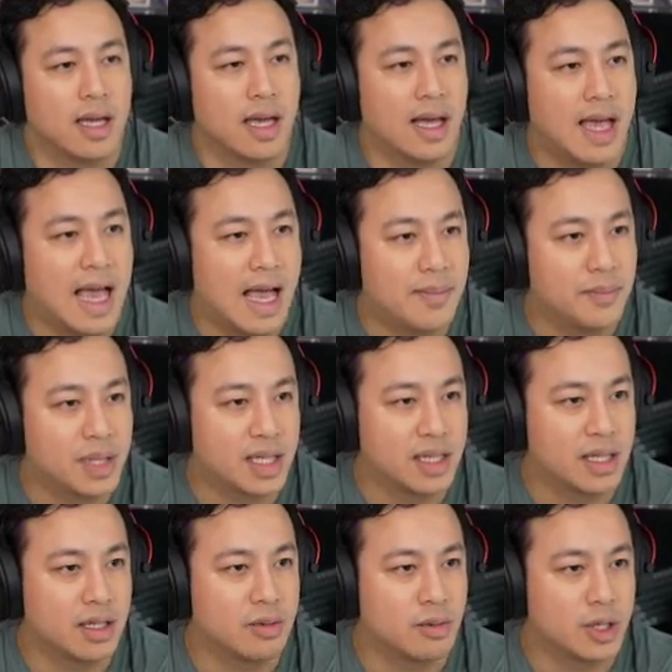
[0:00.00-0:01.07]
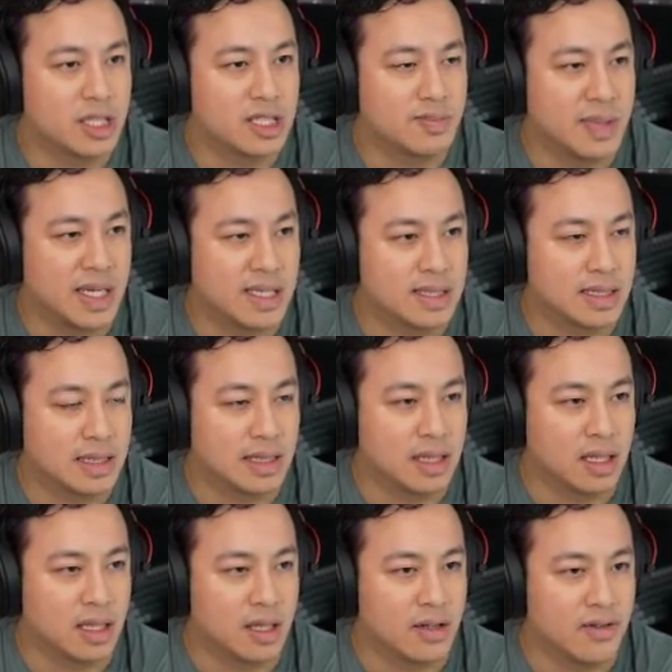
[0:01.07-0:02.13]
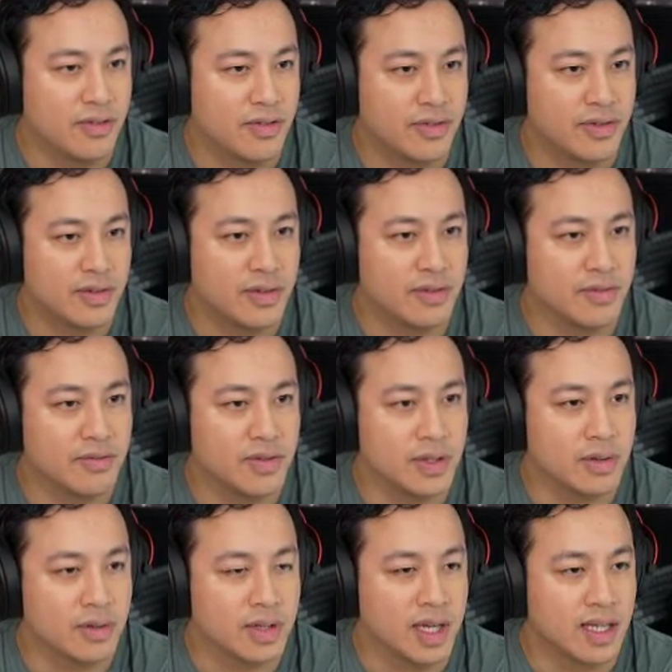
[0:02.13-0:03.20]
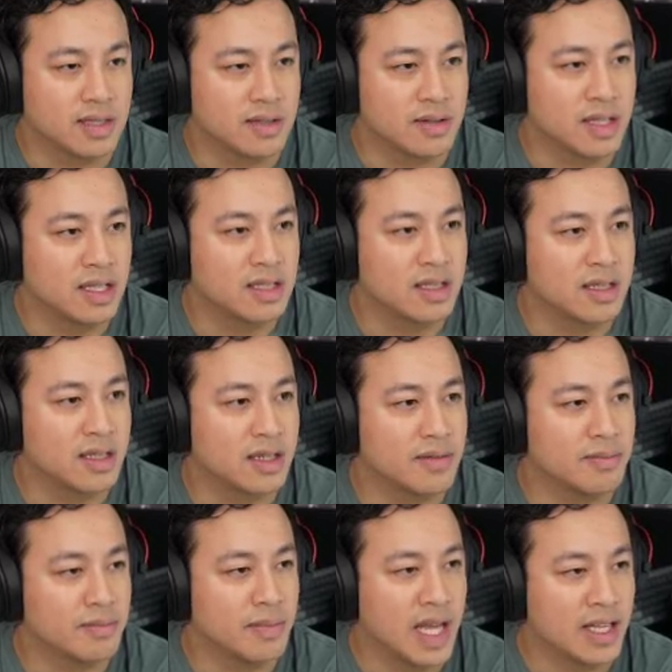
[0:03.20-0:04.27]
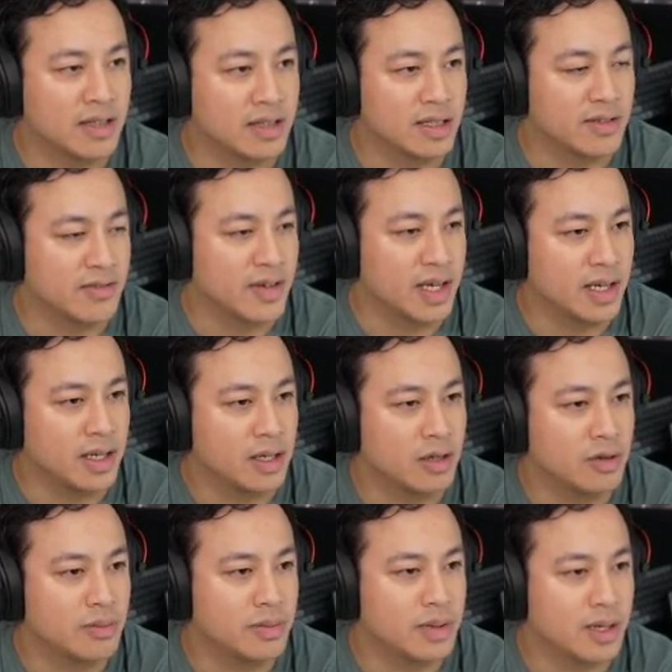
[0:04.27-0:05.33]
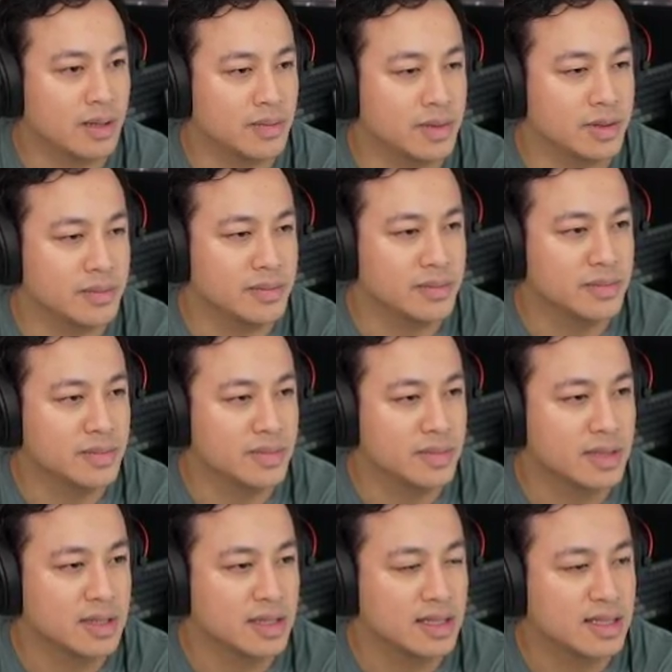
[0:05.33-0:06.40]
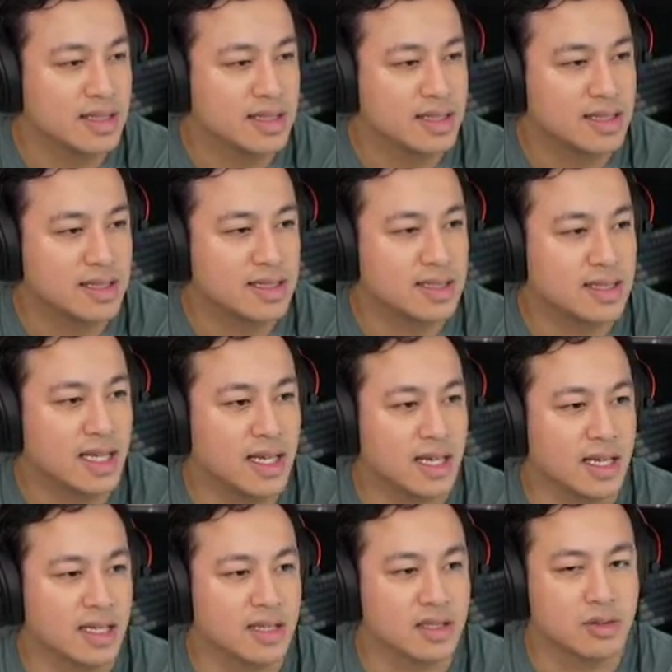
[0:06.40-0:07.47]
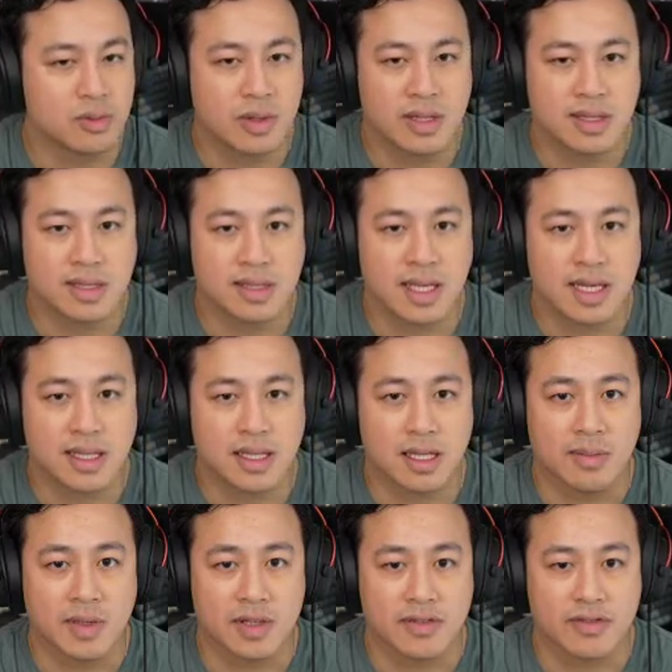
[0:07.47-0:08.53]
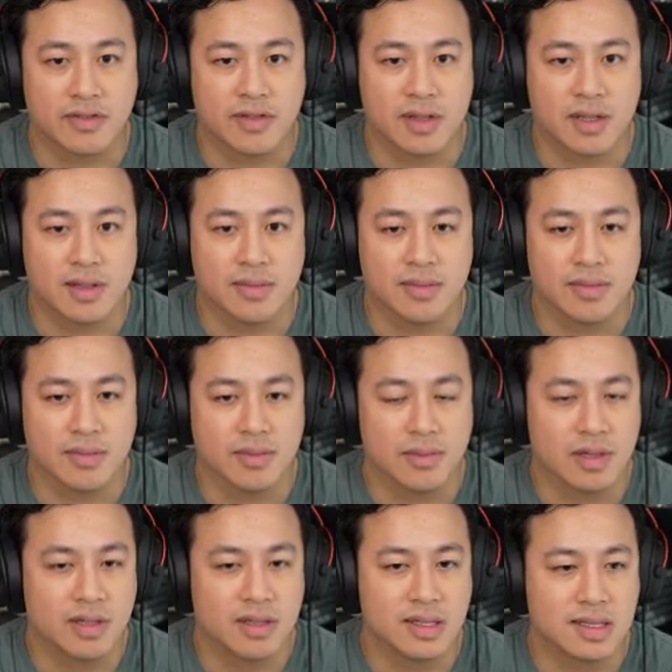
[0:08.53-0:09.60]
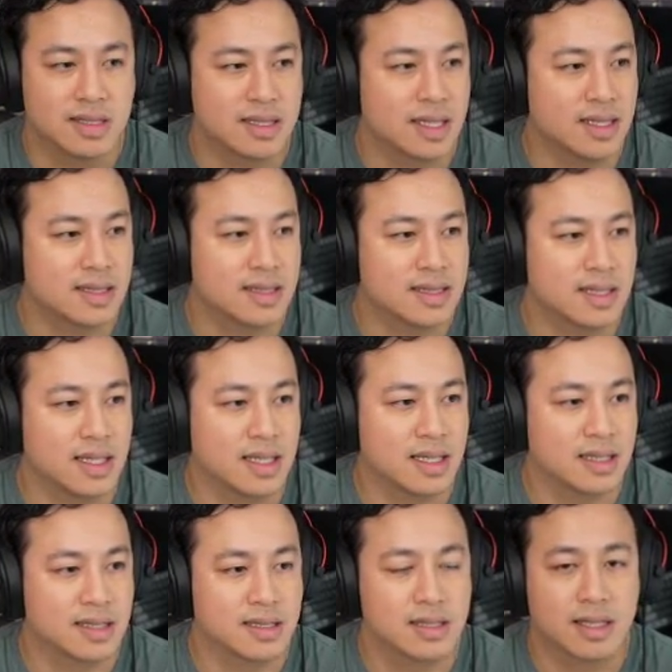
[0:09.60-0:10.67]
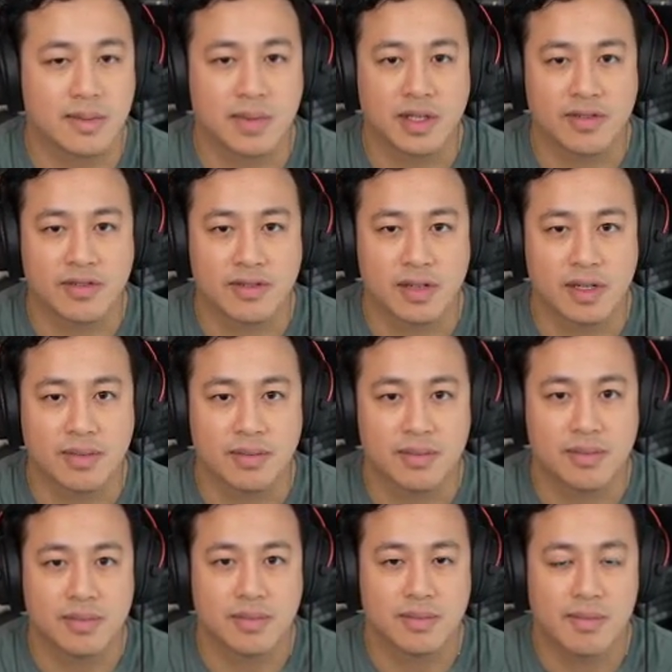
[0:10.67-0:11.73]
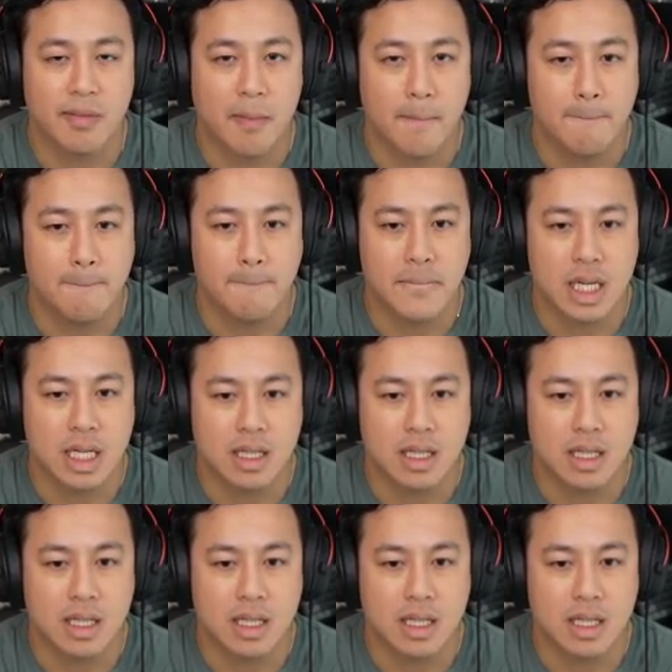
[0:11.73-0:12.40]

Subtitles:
App plugin, workspace, leaf, view. Okay, so these are manually defined, no problem. Settings, where is that coming from? Where is .settings coming from?